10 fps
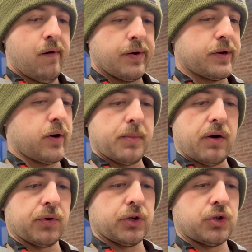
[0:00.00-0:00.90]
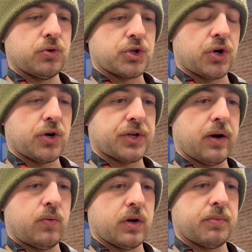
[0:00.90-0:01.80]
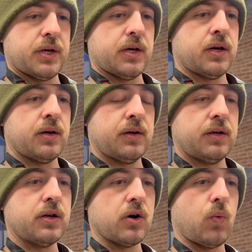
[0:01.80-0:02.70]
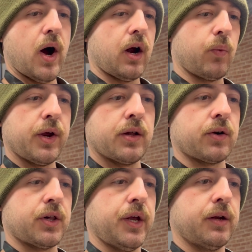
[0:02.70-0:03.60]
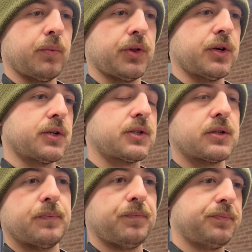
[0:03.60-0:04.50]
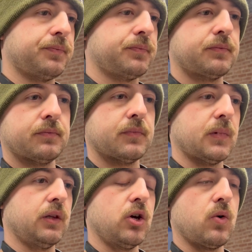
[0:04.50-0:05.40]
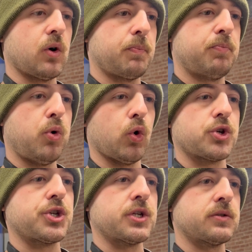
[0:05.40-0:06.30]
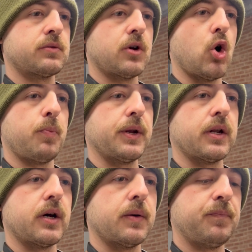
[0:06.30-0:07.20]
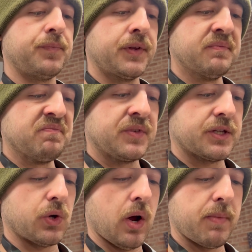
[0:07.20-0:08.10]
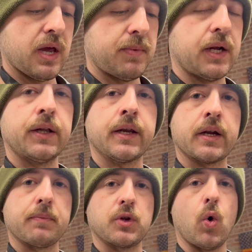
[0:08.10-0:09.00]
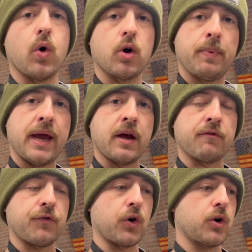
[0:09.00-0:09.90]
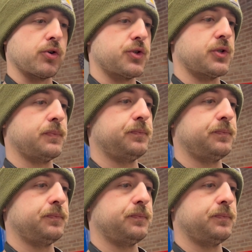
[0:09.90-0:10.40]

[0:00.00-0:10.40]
I'm not really too sure because I don't want to be, wire wheeling or cleaning with this lower portion opened up. So I may be cleaning up the oil pan first